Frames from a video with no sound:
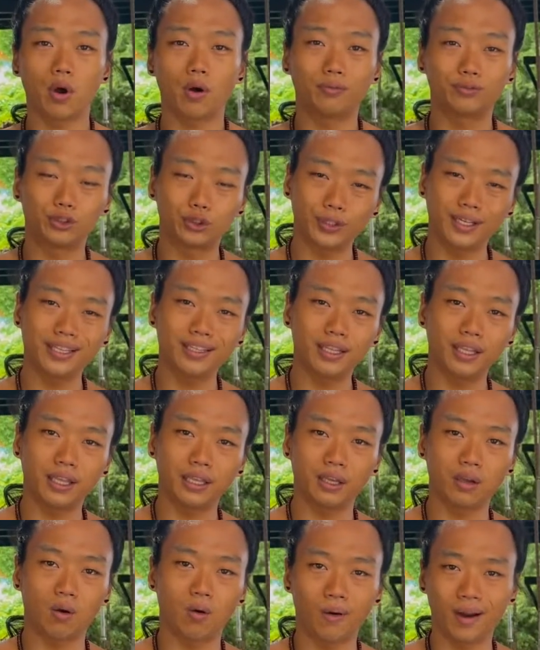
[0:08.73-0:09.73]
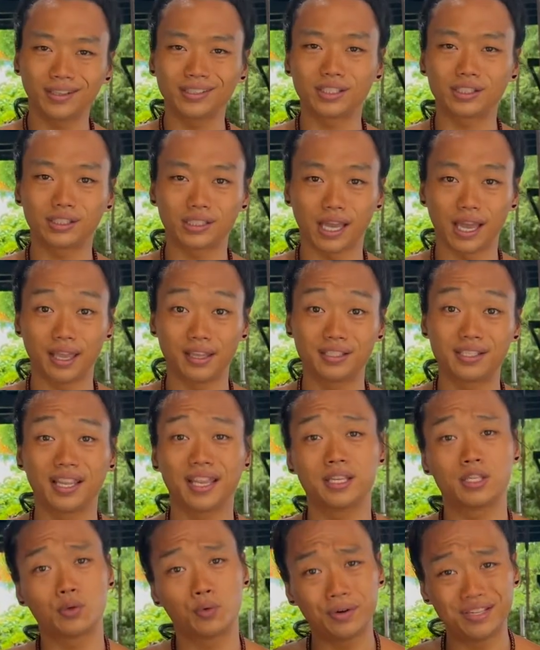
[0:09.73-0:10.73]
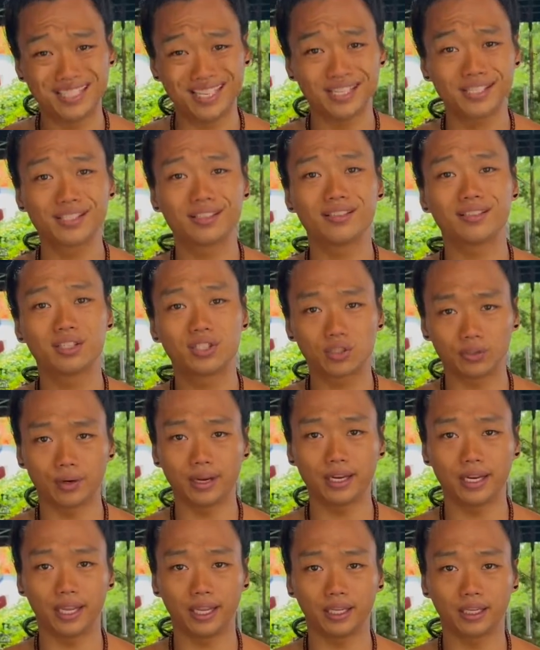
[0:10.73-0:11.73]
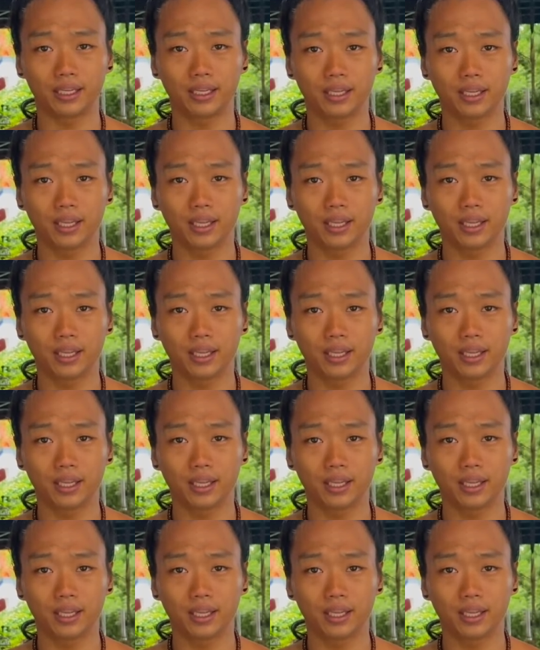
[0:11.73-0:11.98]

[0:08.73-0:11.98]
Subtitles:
of training or exercise is resistance training.